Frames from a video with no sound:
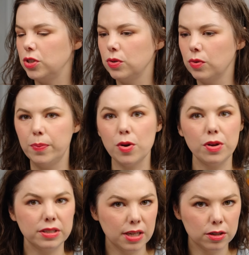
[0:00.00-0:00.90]
to
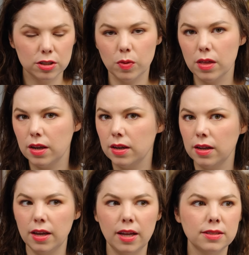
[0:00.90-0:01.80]
beauty standards
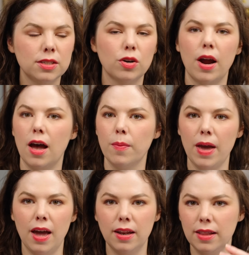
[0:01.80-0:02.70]
within Instagram
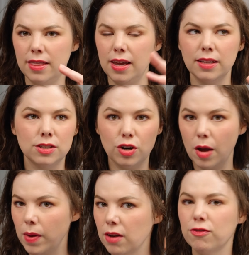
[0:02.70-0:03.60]
and the Instagram
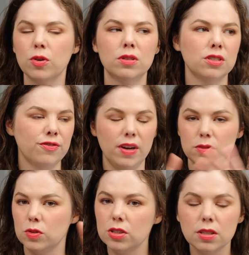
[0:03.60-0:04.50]
Instagram influencer
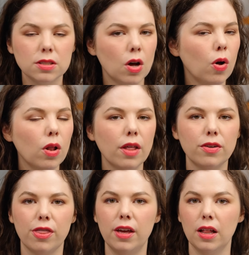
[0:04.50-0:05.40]
face, which is this whole
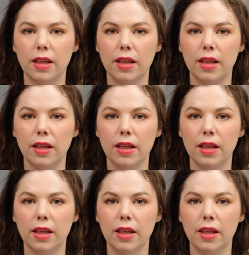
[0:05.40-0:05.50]
other thing.